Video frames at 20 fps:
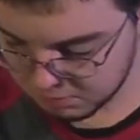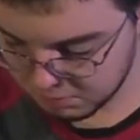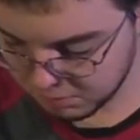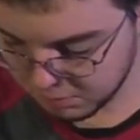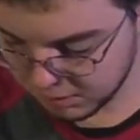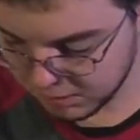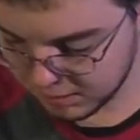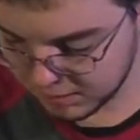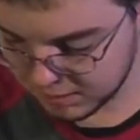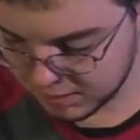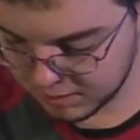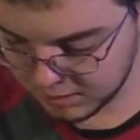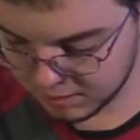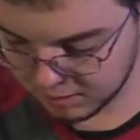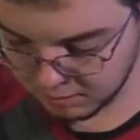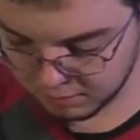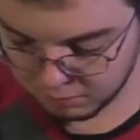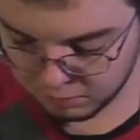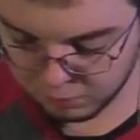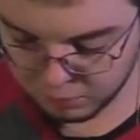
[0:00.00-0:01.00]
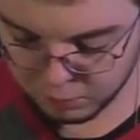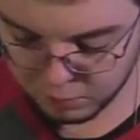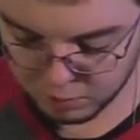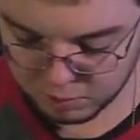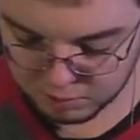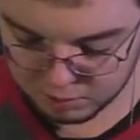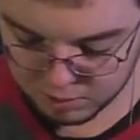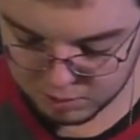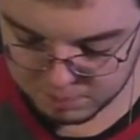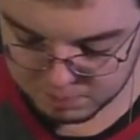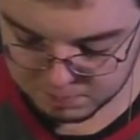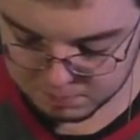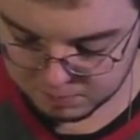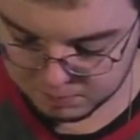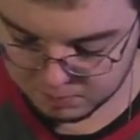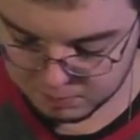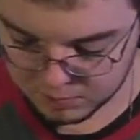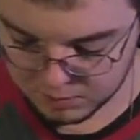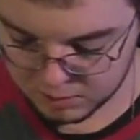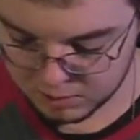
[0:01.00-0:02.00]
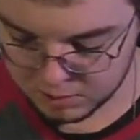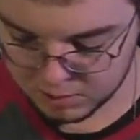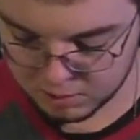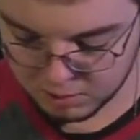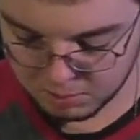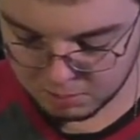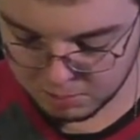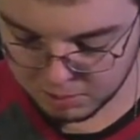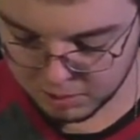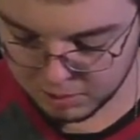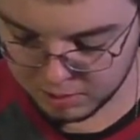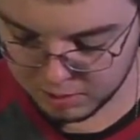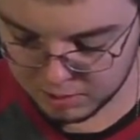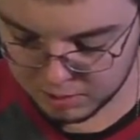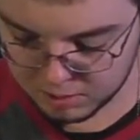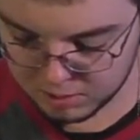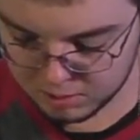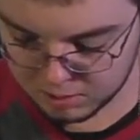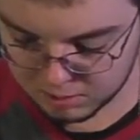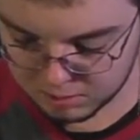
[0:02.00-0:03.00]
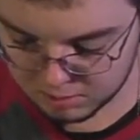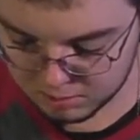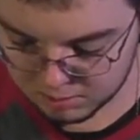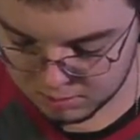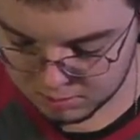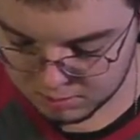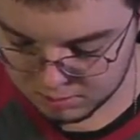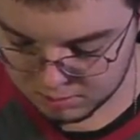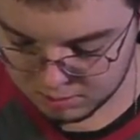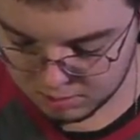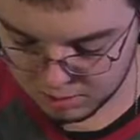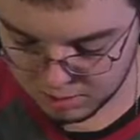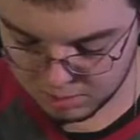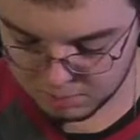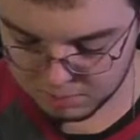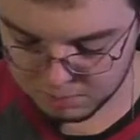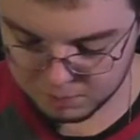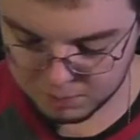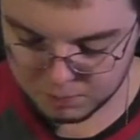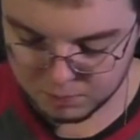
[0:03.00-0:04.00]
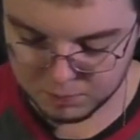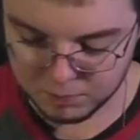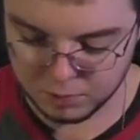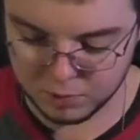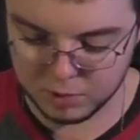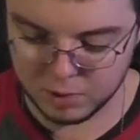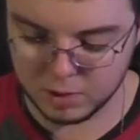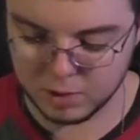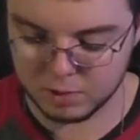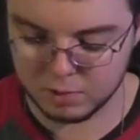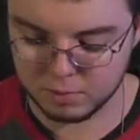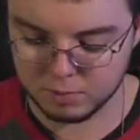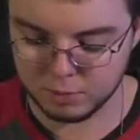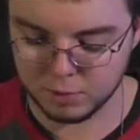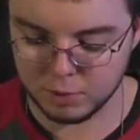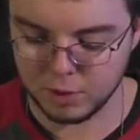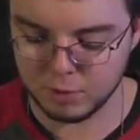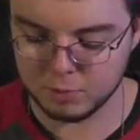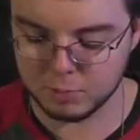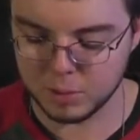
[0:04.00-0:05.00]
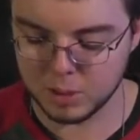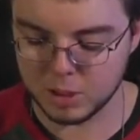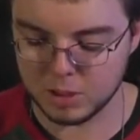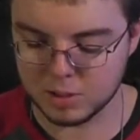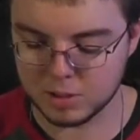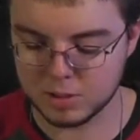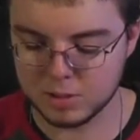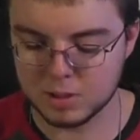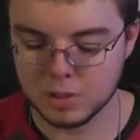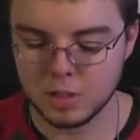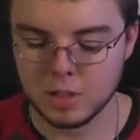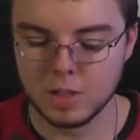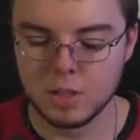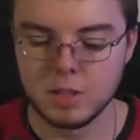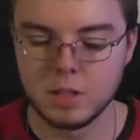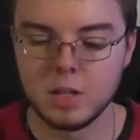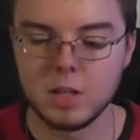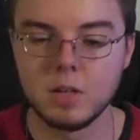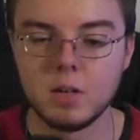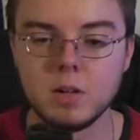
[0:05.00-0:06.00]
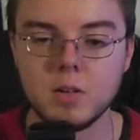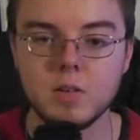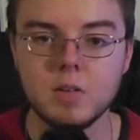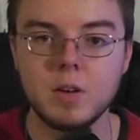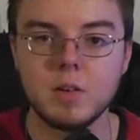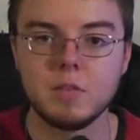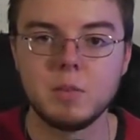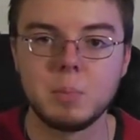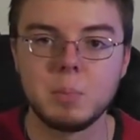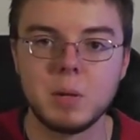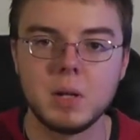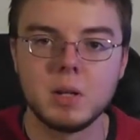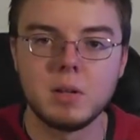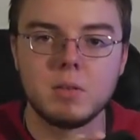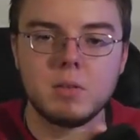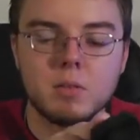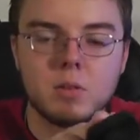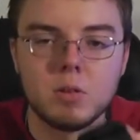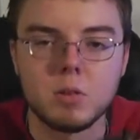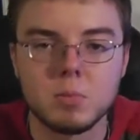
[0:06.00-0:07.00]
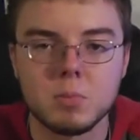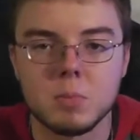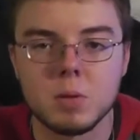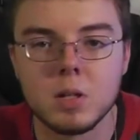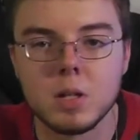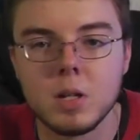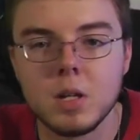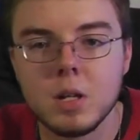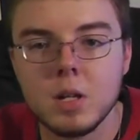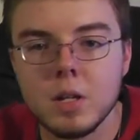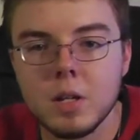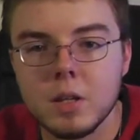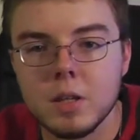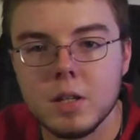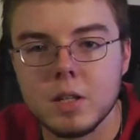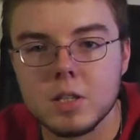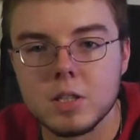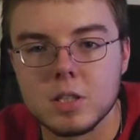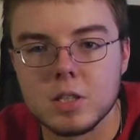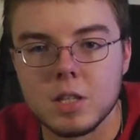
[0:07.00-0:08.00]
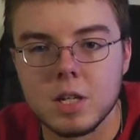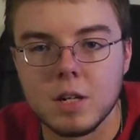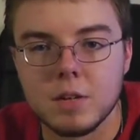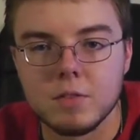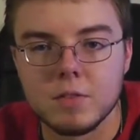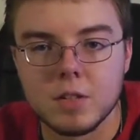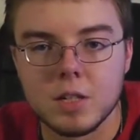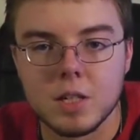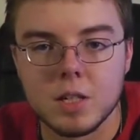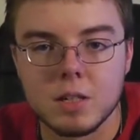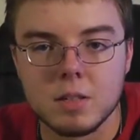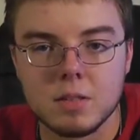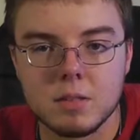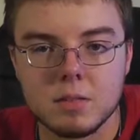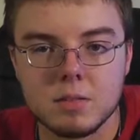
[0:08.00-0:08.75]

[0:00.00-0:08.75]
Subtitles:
plastic foregrip. You can buy these for like $5. They don't even have the pin through them. They just have, I